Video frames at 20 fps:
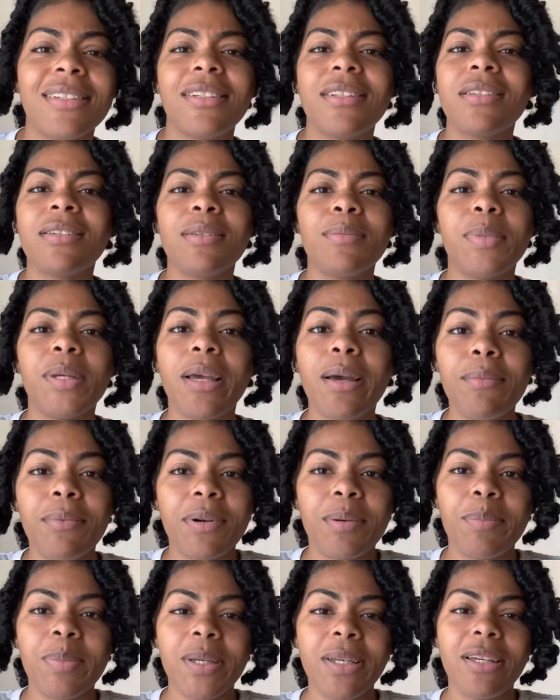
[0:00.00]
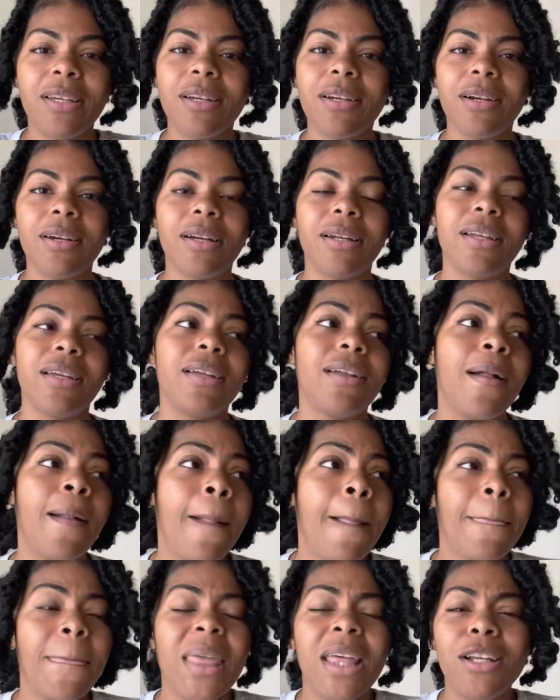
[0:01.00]
just to be able to be here and
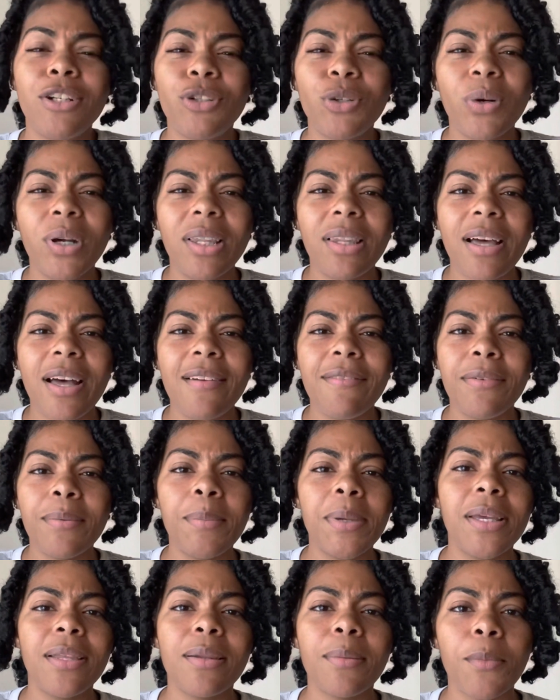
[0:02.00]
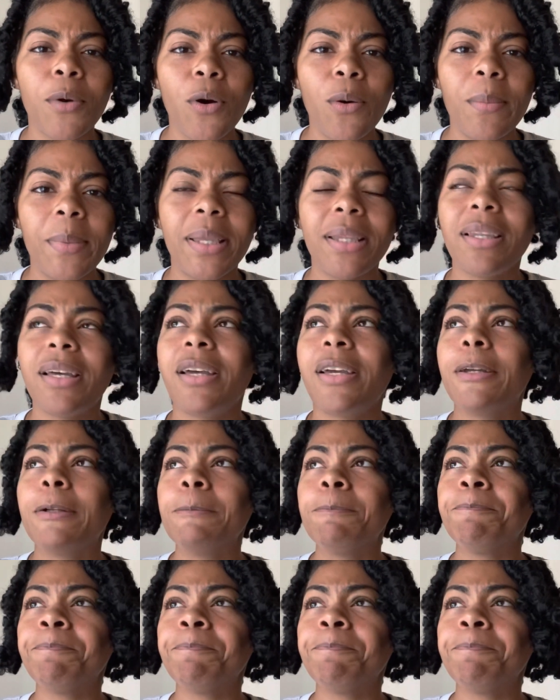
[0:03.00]
enjoy life and be in the moment. Like,